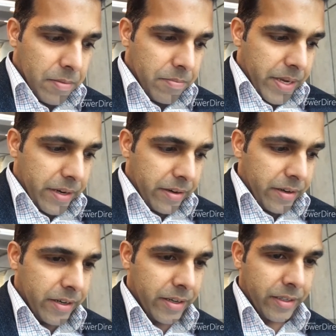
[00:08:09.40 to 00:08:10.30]

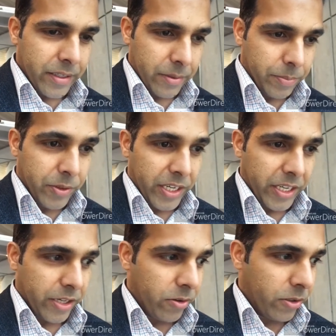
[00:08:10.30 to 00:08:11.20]
better they're
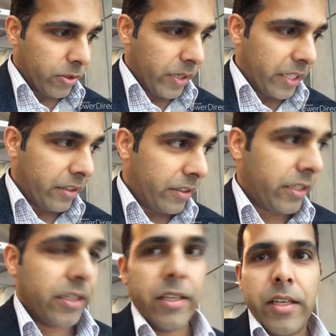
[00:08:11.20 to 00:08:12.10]
putting it all together
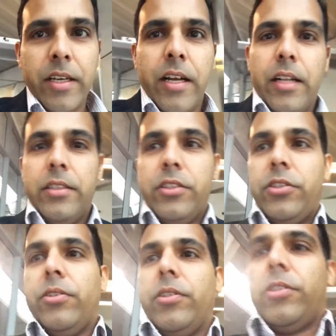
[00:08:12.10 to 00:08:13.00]
I'll just
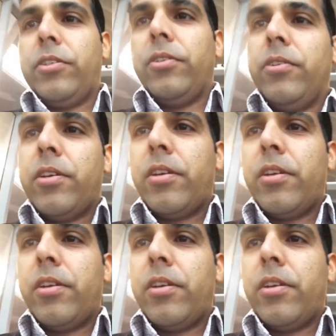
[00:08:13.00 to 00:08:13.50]
show it to you